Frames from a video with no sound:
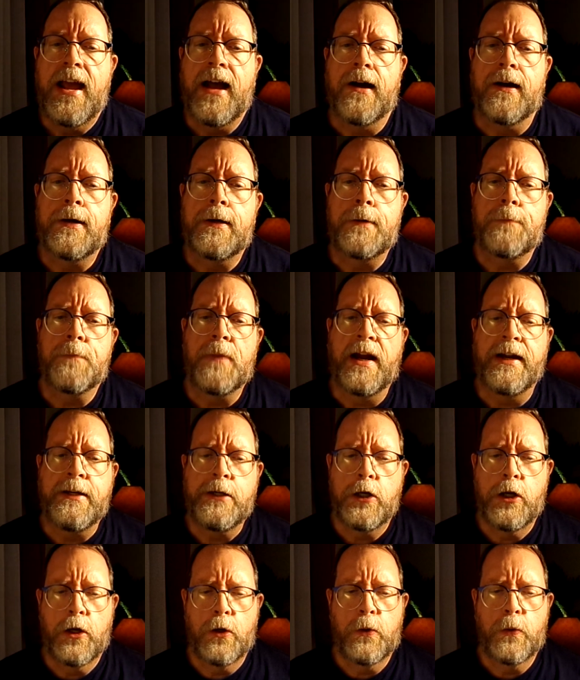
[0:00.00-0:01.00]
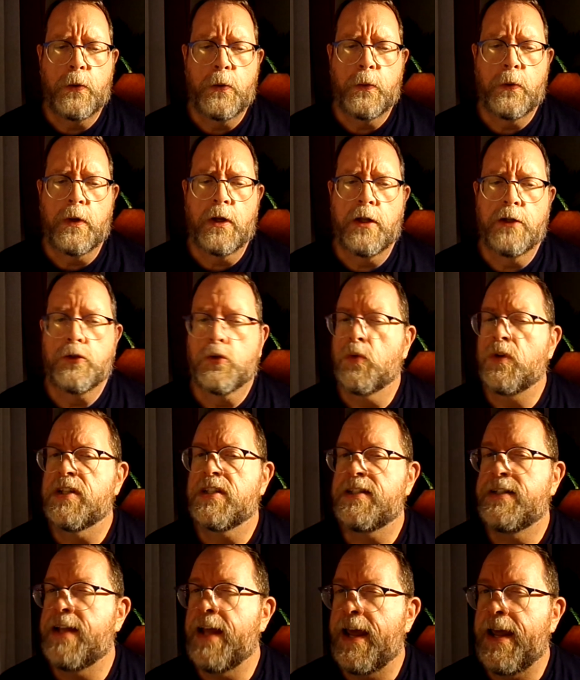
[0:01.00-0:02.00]
I know Doris
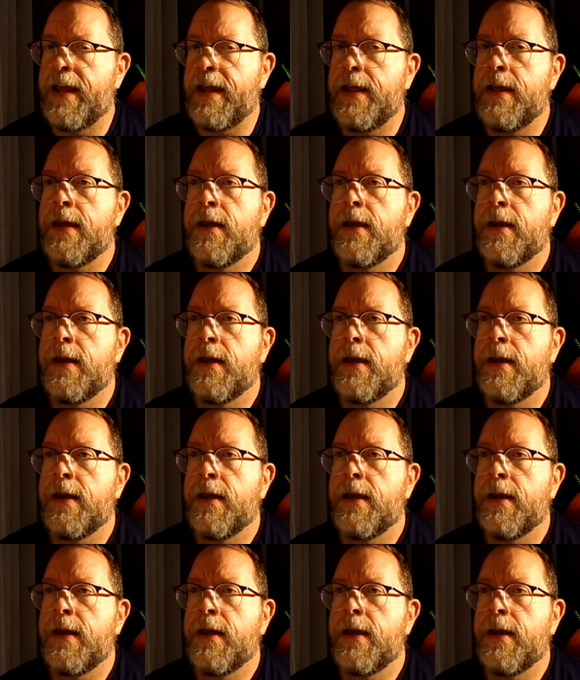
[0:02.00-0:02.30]
Day